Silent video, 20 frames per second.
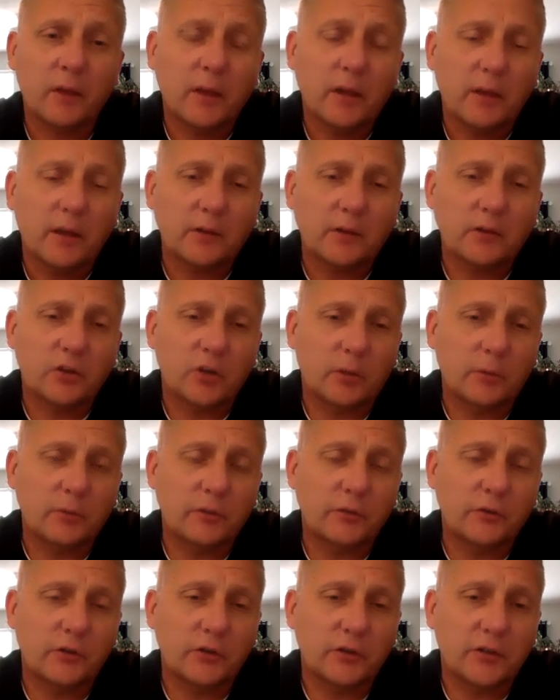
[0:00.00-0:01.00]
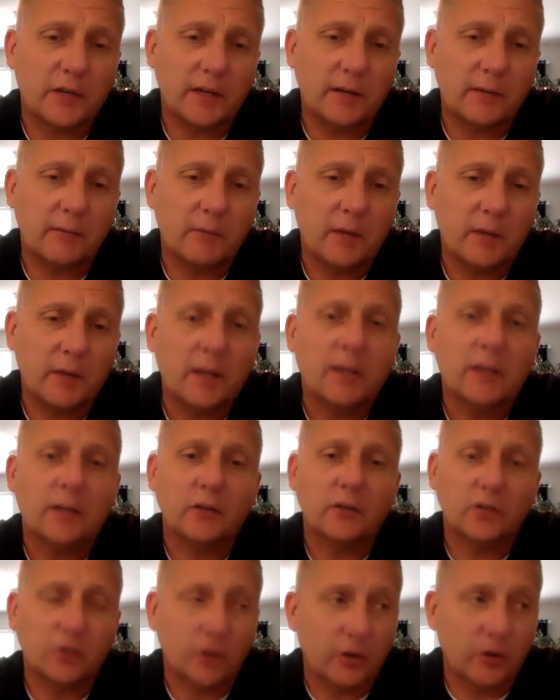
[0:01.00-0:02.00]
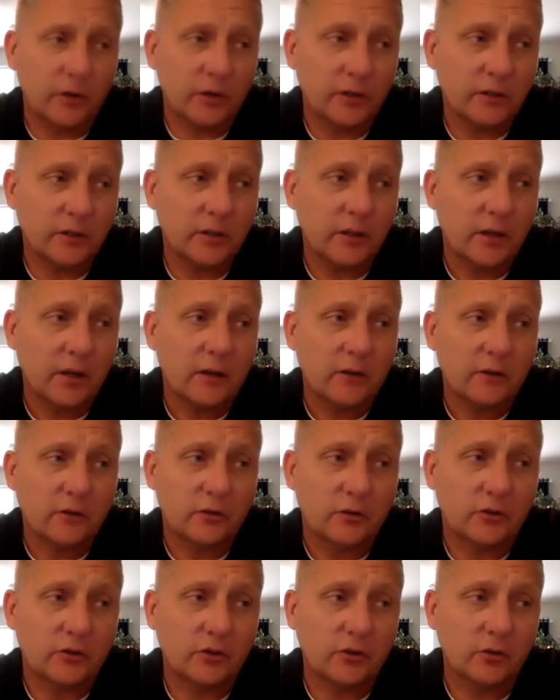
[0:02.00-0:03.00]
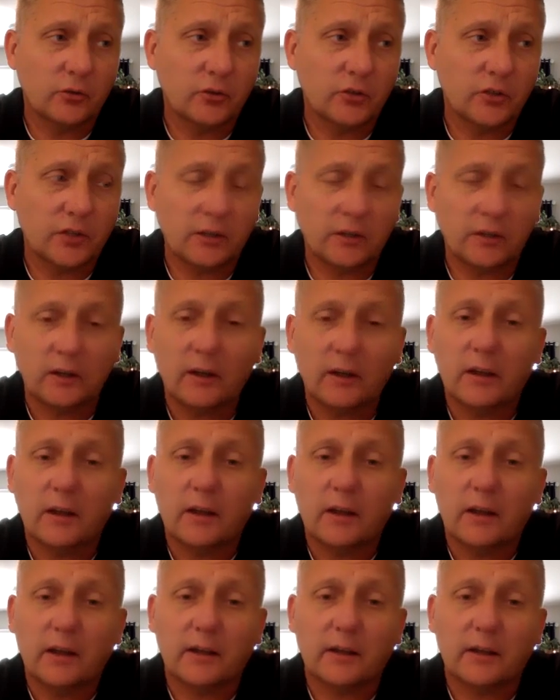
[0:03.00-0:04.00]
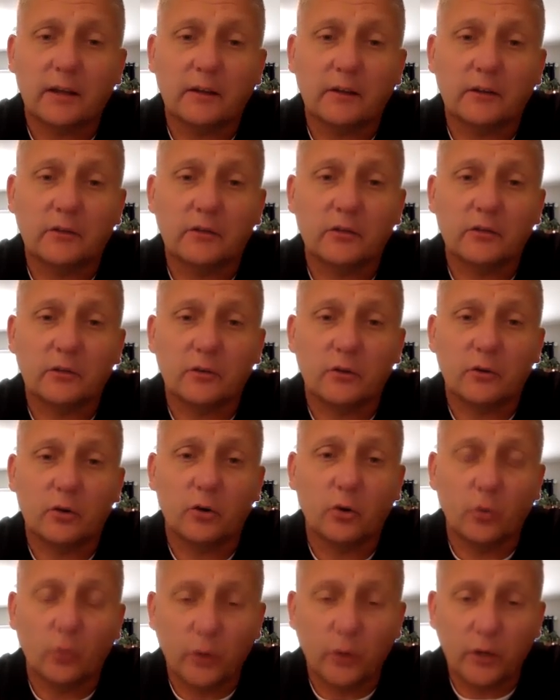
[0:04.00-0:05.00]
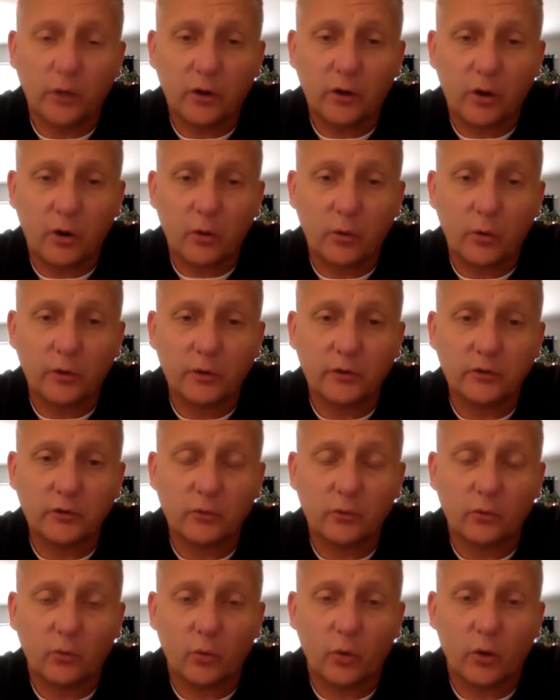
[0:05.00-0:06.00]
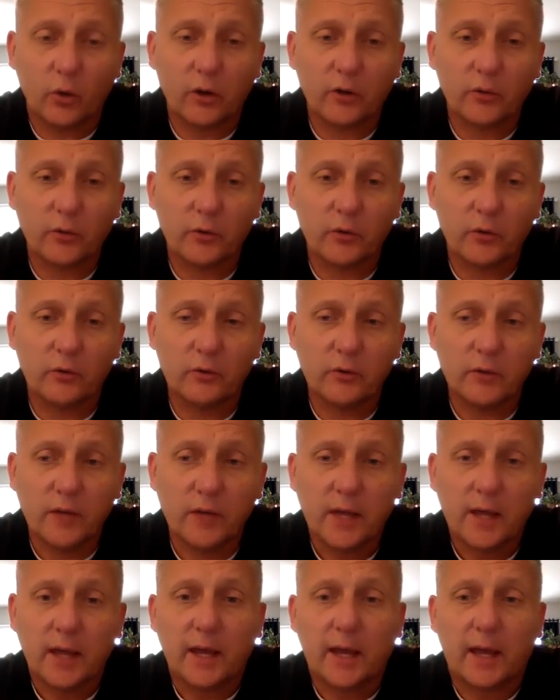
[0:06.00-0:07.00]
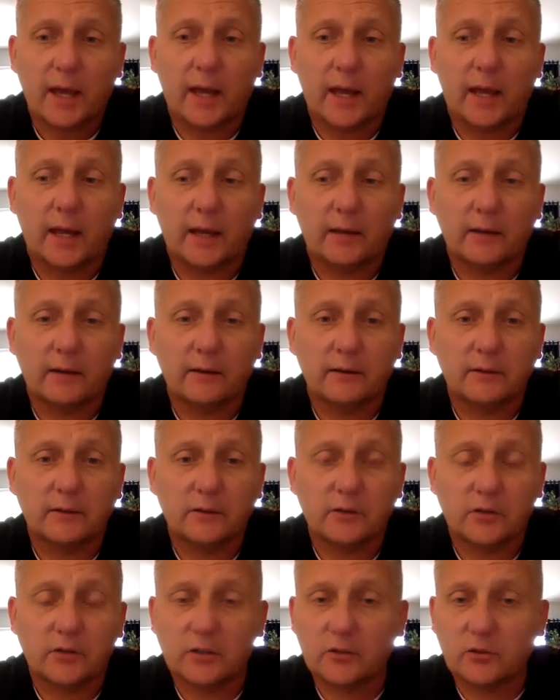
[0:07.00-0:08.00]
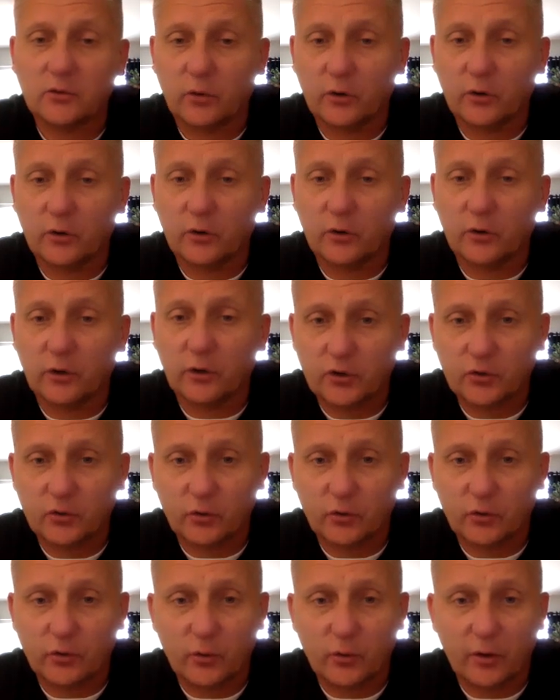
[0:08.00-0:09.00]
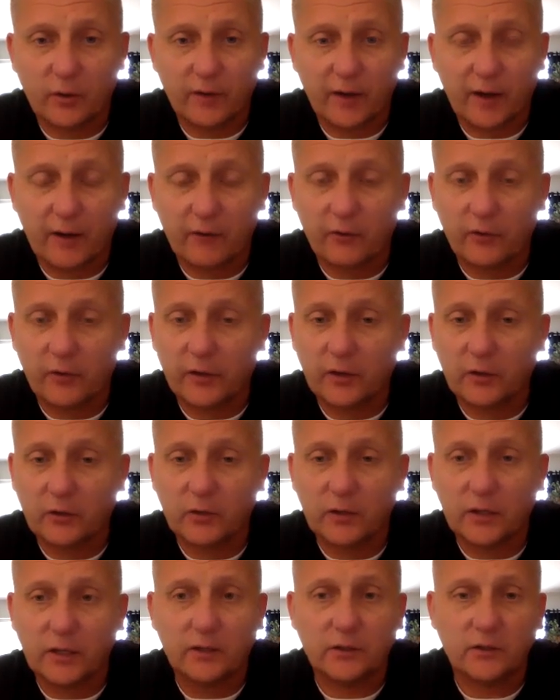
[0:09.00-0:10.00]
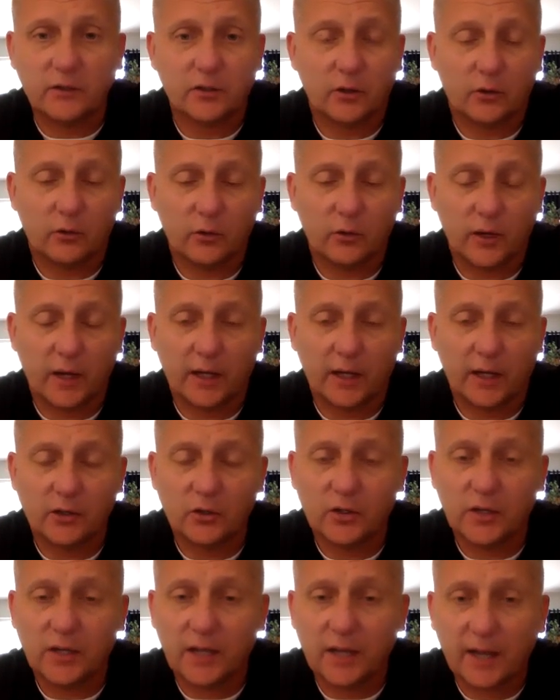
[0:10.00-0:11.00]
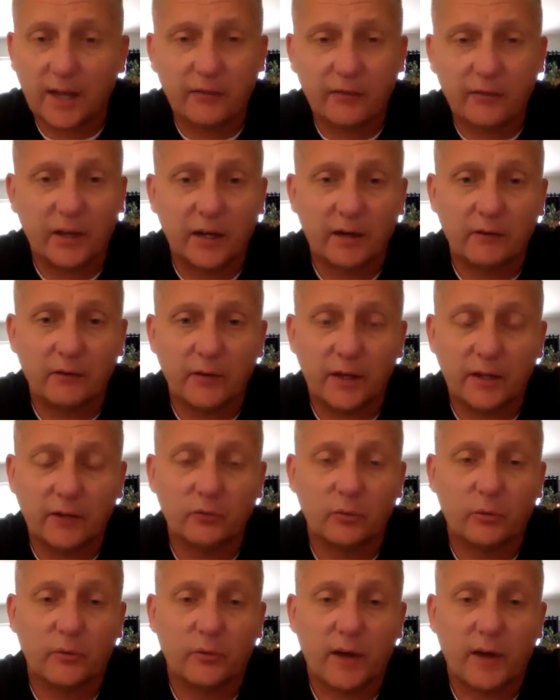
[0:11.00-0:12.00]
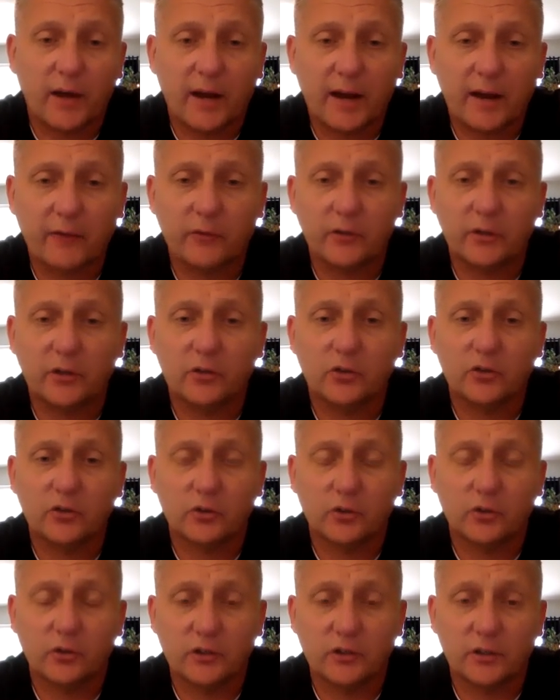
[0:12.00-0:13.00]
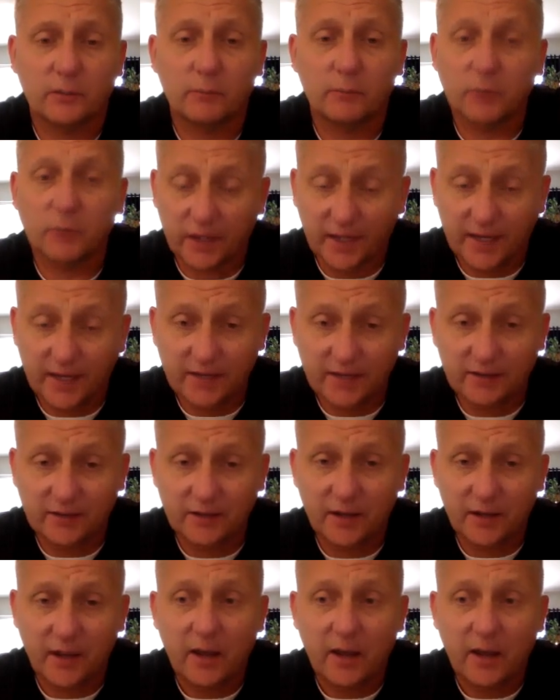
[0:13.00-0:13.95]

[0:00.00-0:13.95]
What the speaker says: in terms of your team insurance. So Susan is who we always work through, and she's going to make sure you have everything you need. So again, you can't have any events without having the insurance in place.